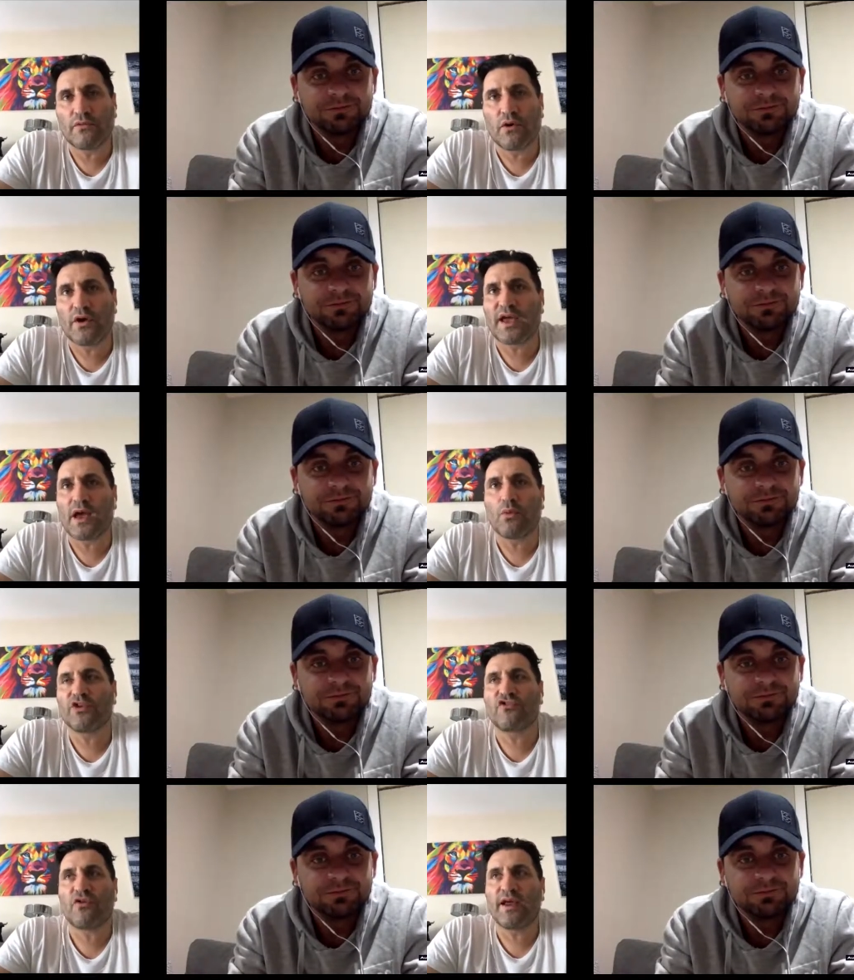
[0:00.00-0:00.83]
Speaker 1: okay,
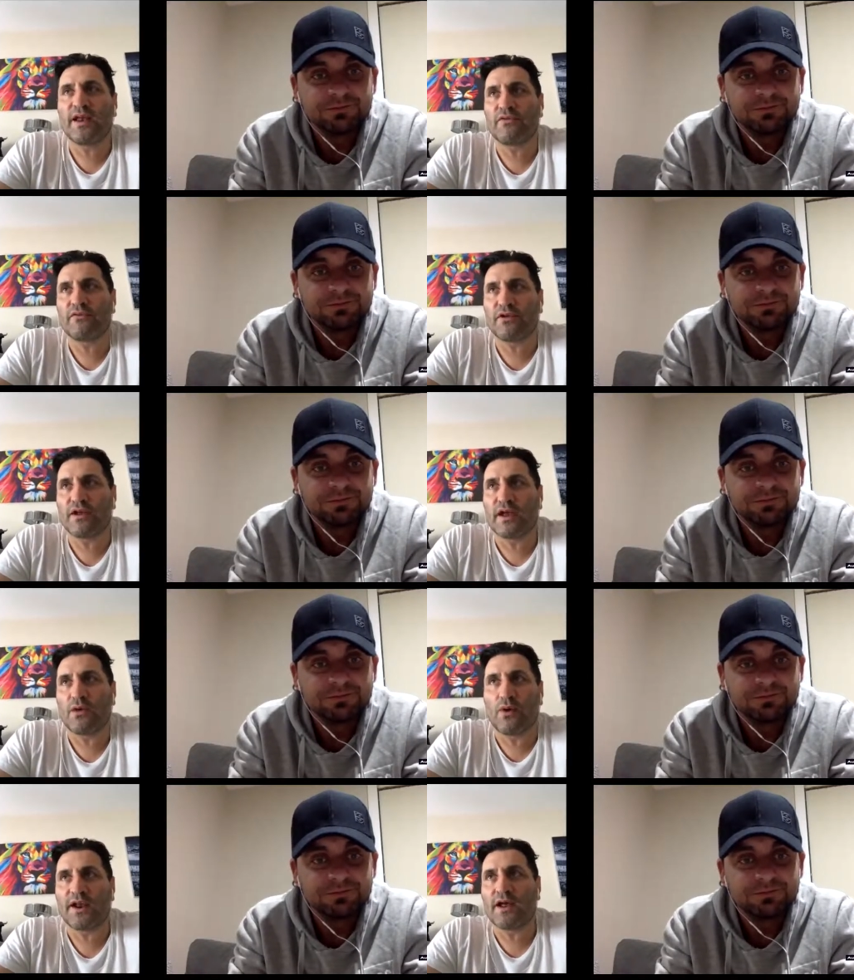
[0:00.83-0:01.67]
we train every
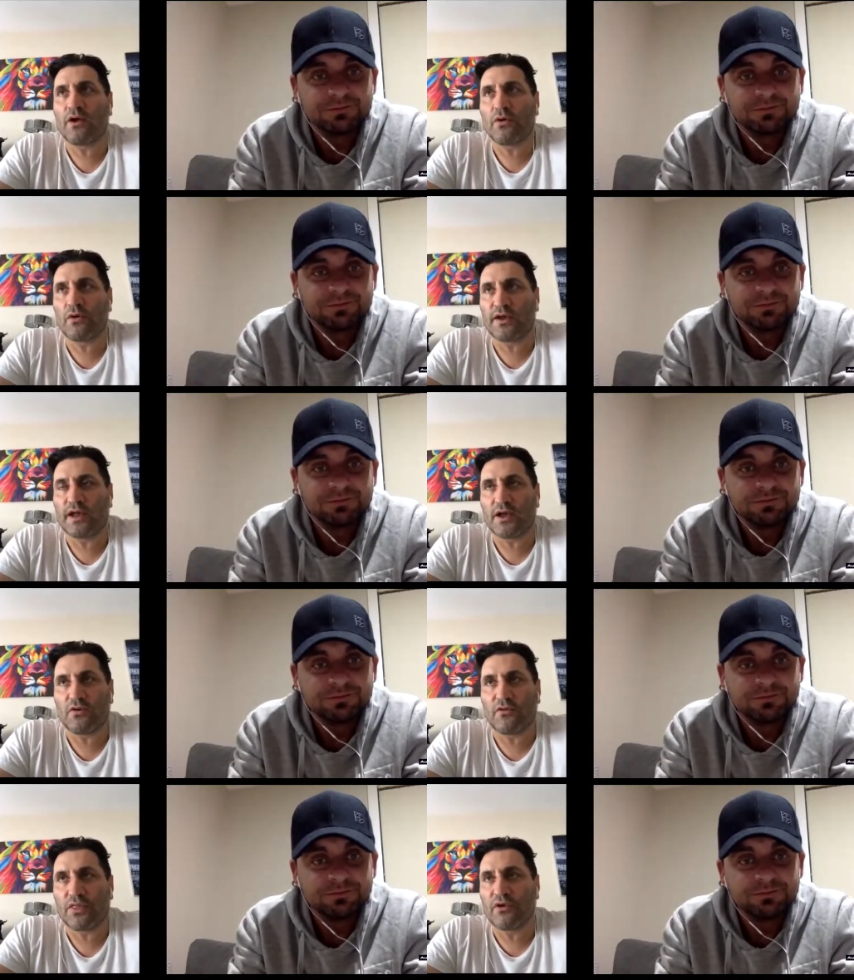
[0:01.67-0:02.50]
day, one hour a day
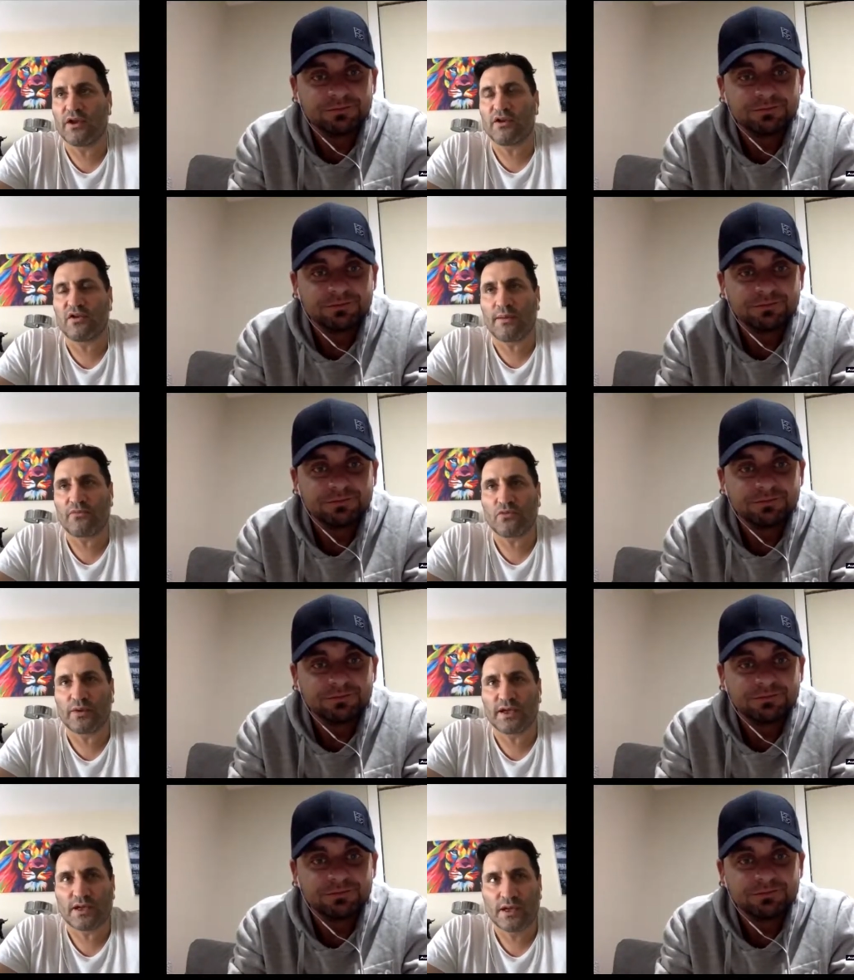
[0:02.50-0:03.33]
or three times a
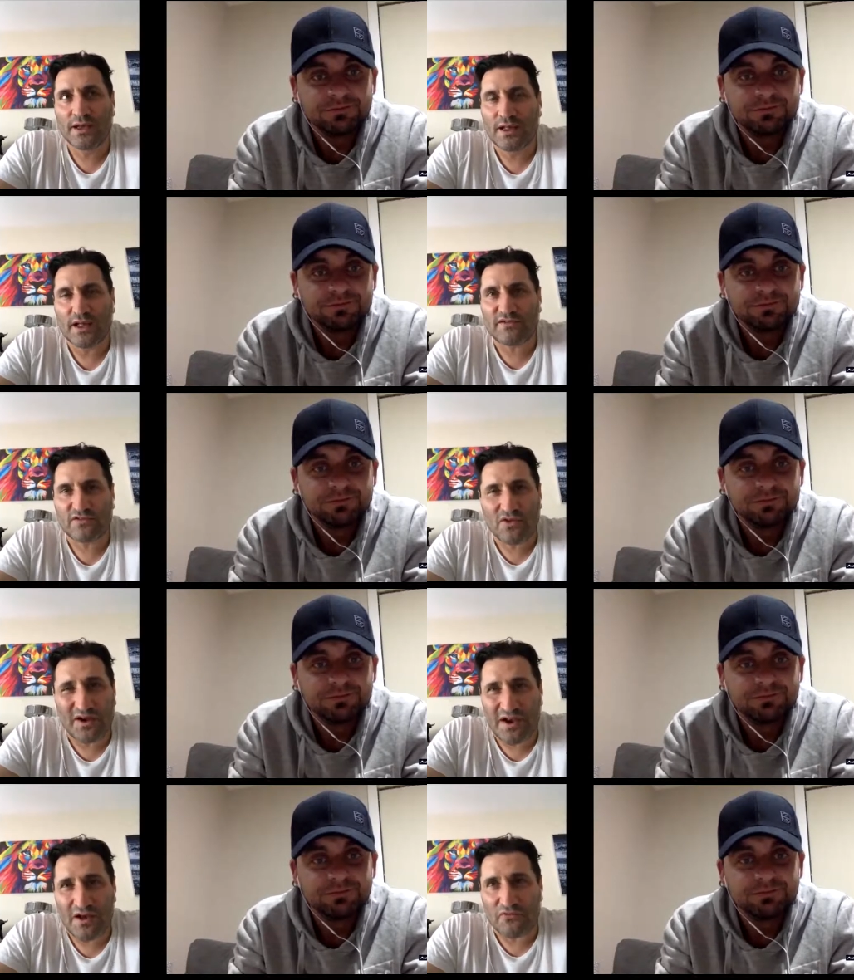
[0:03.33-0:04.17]
week. It's
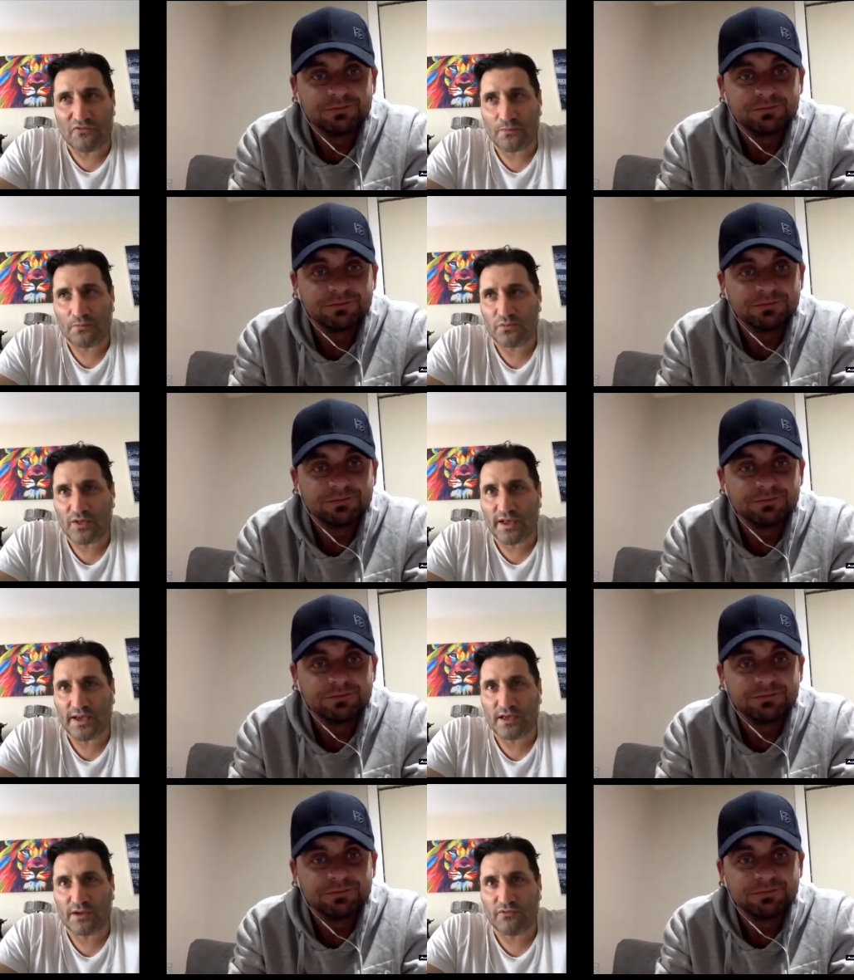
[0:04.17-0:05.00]
not enough.
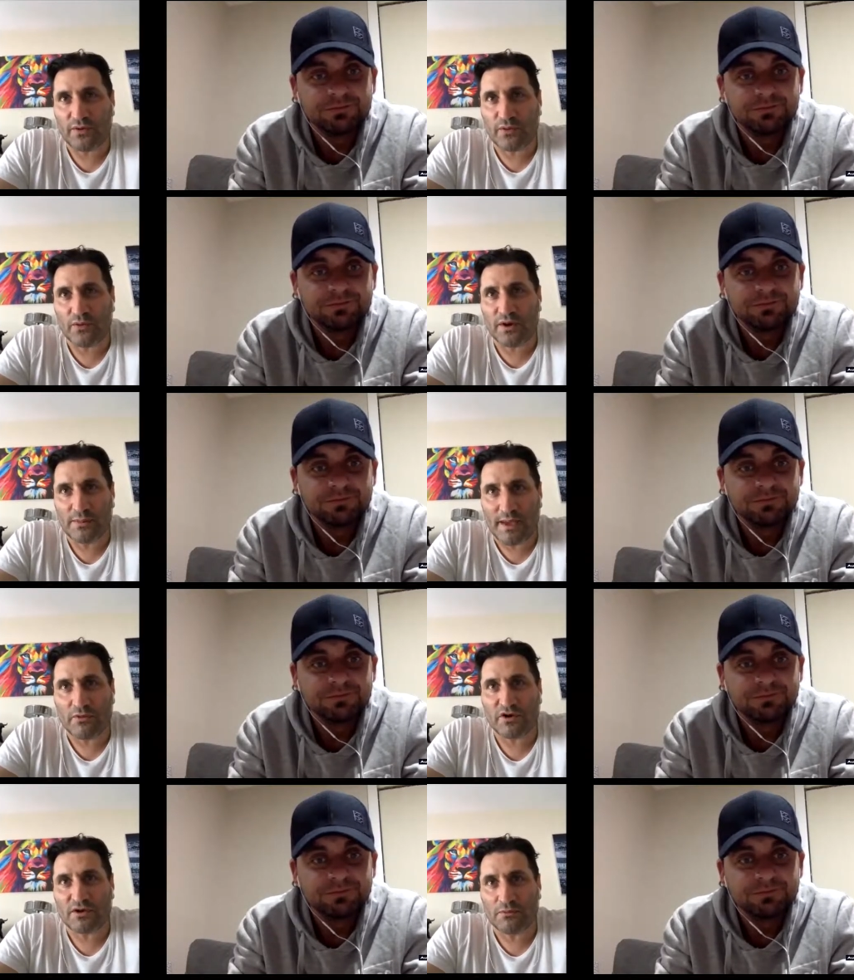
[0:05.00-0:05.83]
Like if we want to be
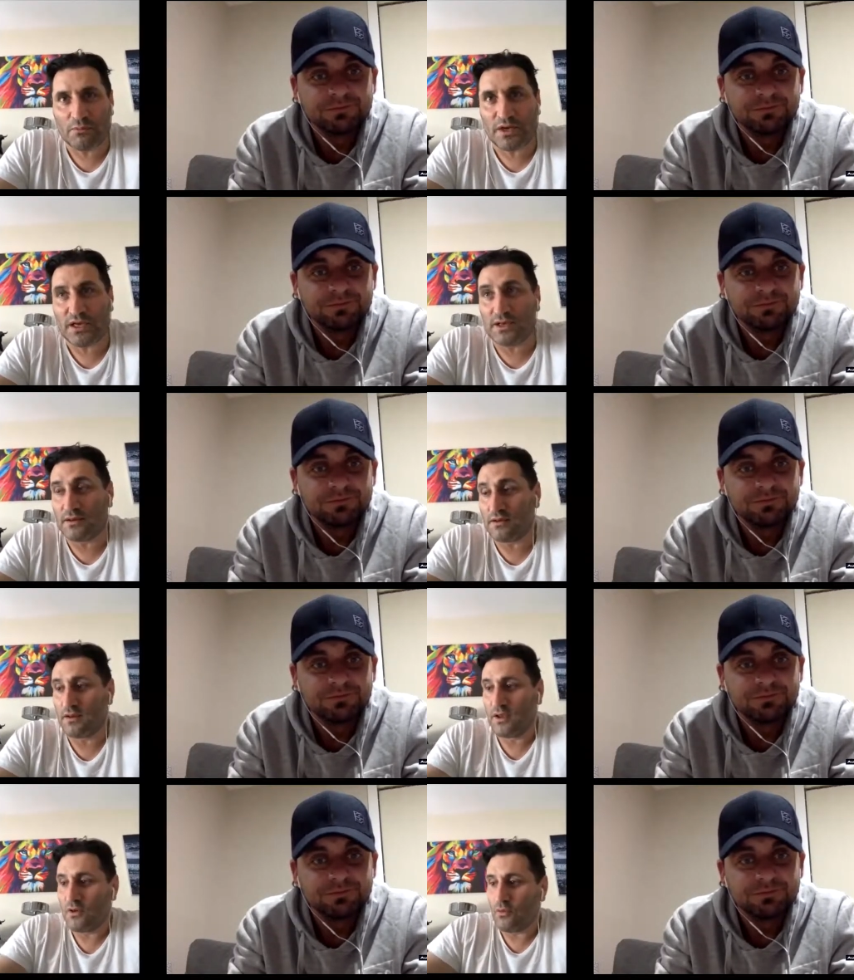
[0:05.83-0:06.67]
able to compete,
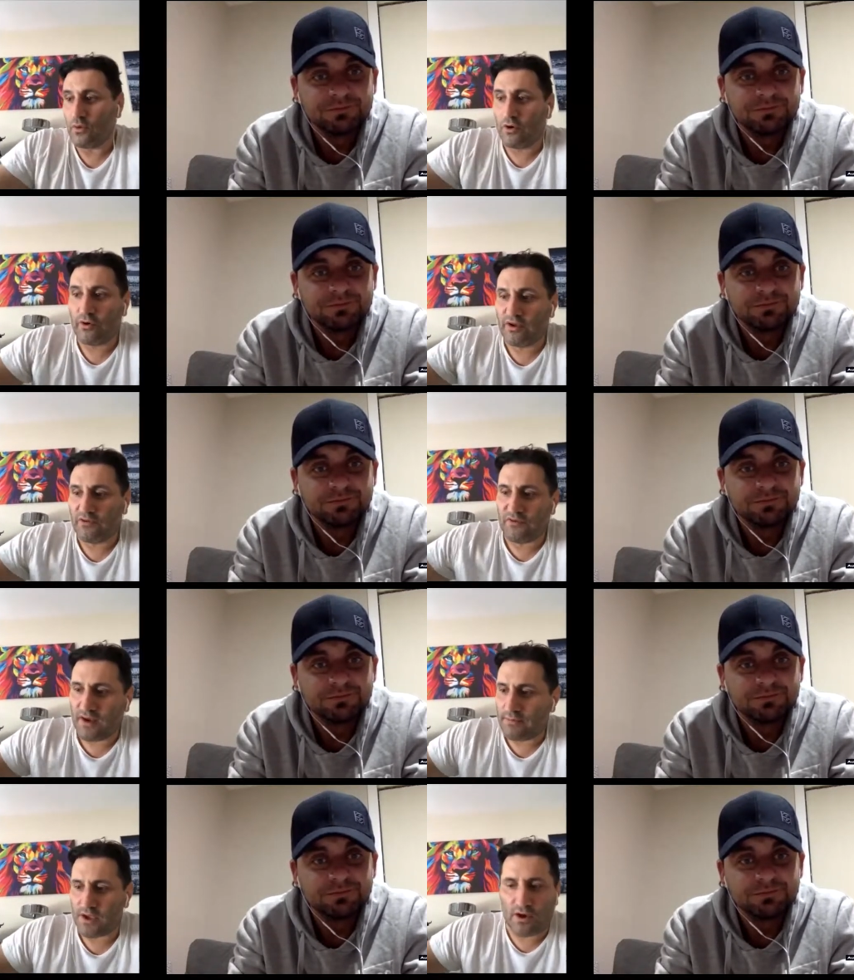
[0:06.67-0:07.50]
we're already
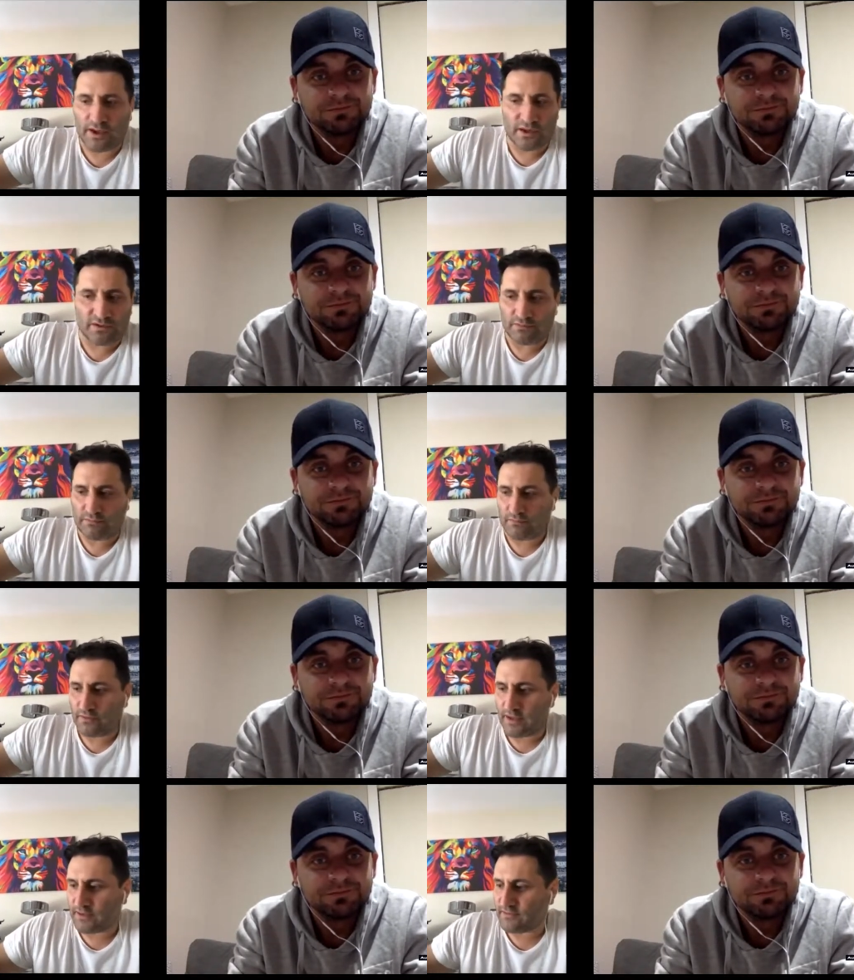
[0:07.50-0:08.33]
far behind. Like